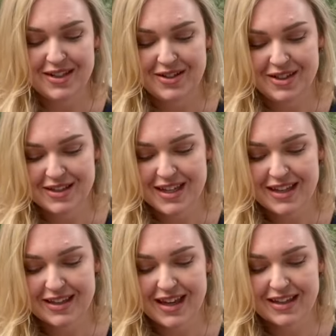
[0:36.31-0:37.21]
You can just
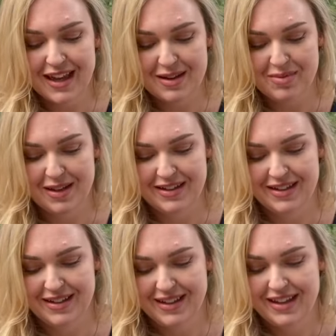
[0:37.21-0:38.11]
hit that like
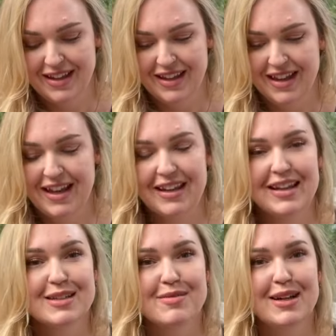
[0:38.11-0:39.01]
button and
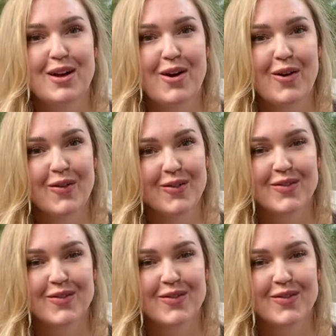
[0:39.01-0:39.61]
let me know.